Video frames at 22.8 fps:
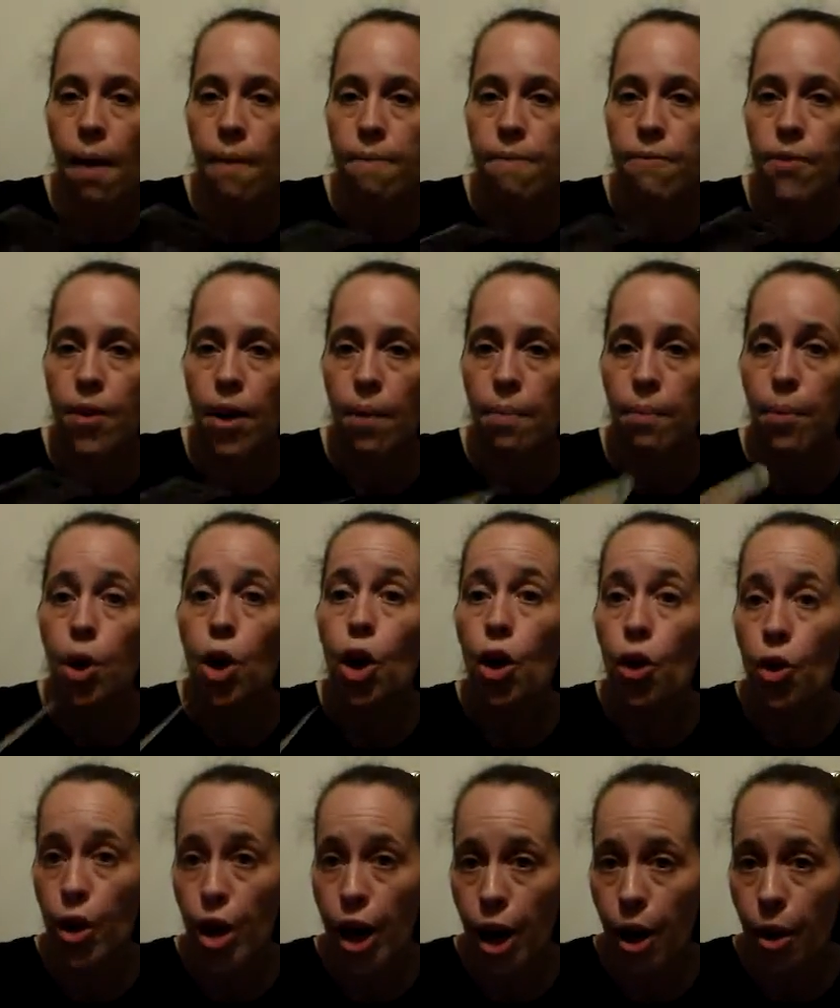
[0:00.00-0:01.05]
um, from
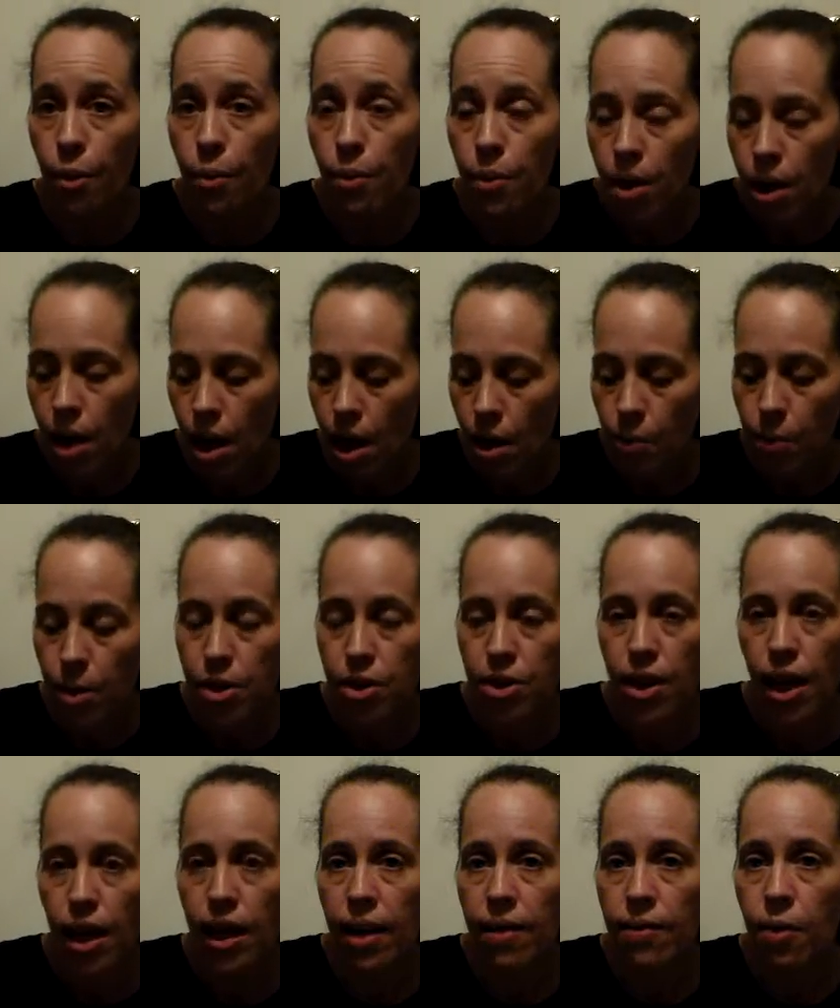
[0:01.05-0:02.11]
Curio,
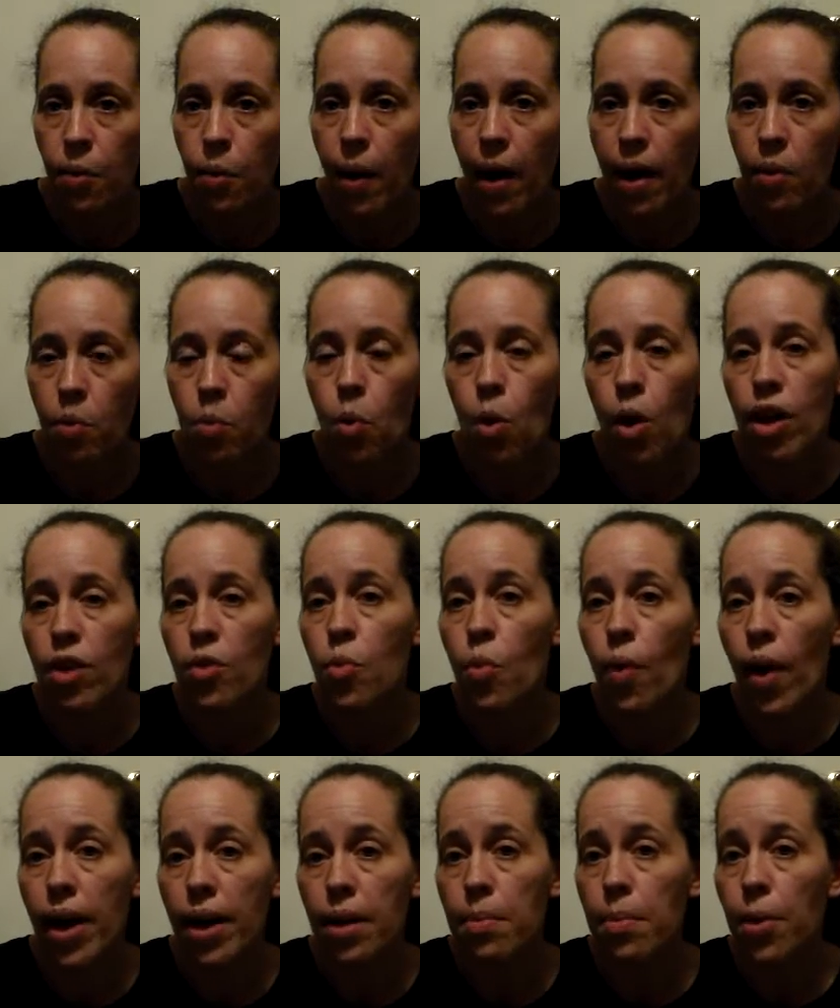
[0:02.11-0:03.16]
which they give away
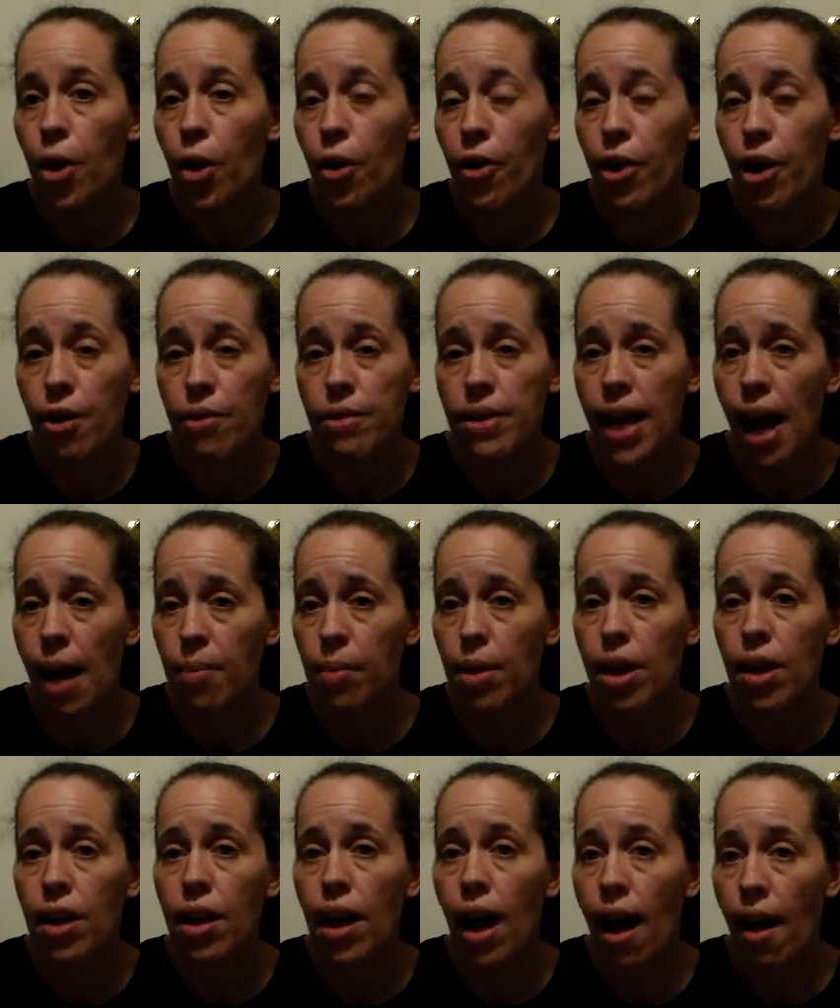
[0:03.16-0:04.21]
one random Curio
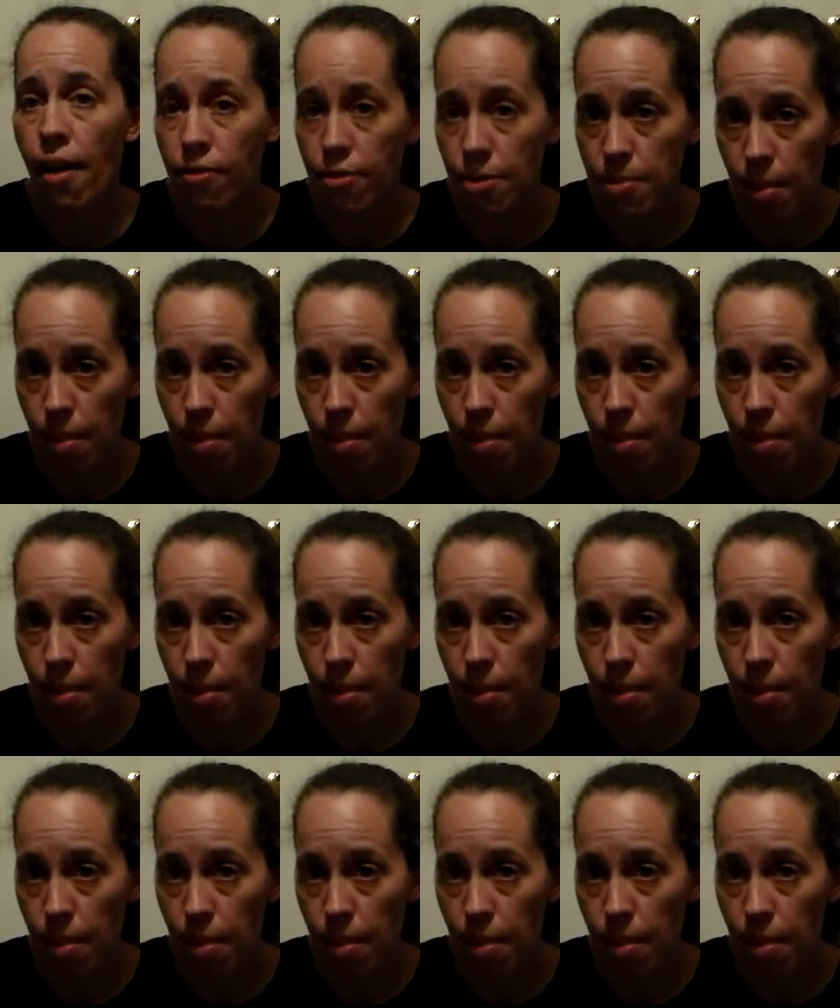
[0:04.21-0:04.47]
tablet